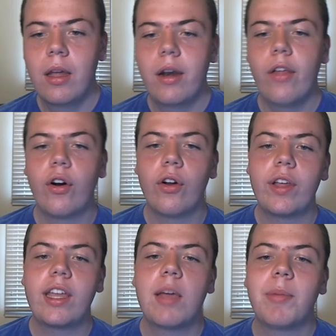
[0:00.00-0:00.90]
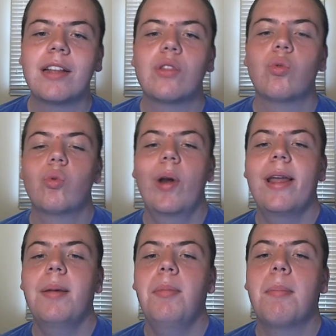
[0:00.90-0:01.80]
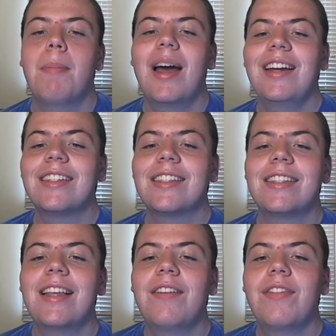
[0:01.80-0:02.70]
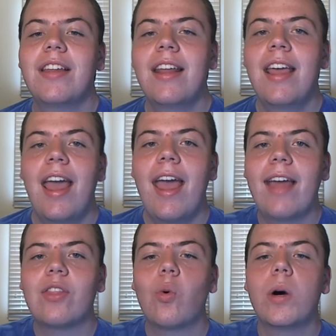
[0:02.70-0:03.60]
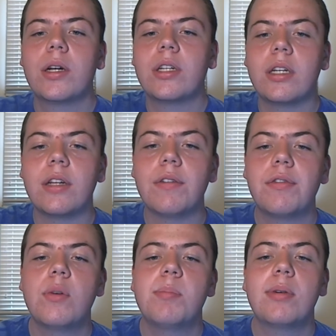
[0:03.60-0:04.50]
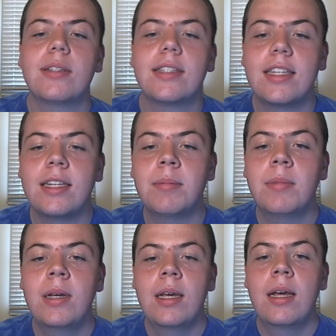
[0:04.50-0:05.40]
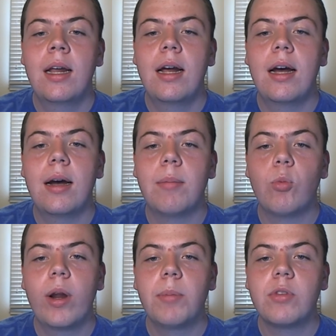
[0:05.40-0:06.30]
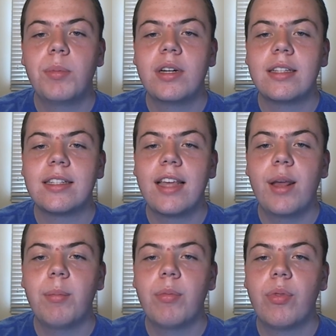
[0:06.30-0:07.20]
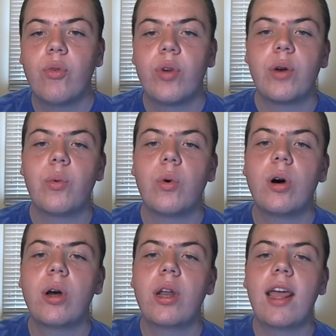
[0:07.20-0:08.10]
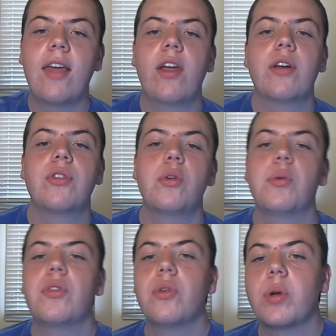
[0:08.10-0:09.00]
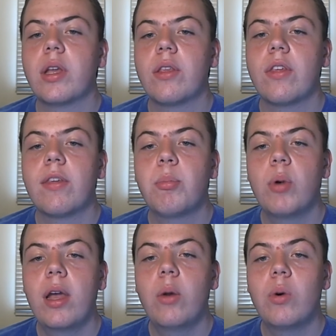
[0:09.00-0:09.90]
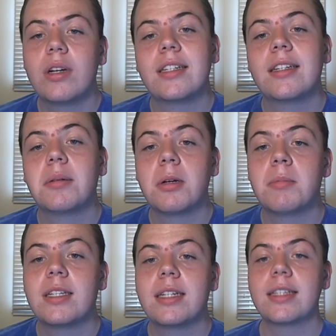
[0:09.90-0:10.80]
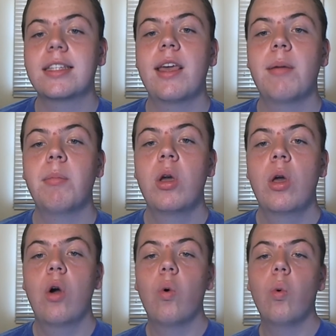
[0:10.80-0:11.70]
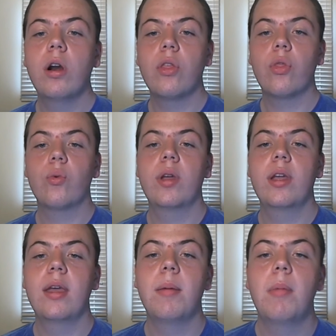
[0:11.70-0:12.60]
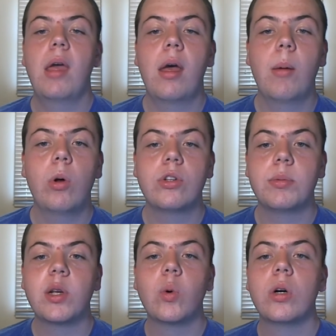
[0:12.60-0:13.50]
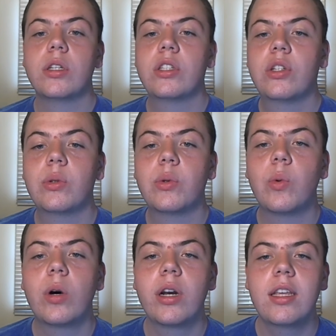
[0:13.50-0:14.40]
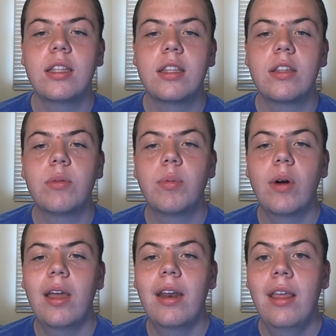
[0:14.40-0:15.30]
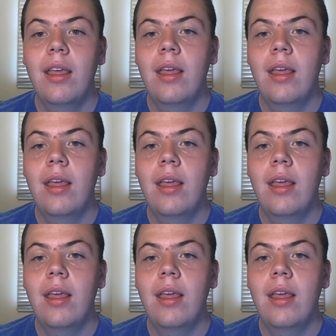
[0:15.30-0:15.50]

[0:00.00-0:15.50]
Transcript: another early game, we got the Rams minus 7 at the Washington football team. Rams come into this game 3-1, and they're 2-2 against the spread. Washington comes into this game 1-3, also being 1-2-1 against the spread.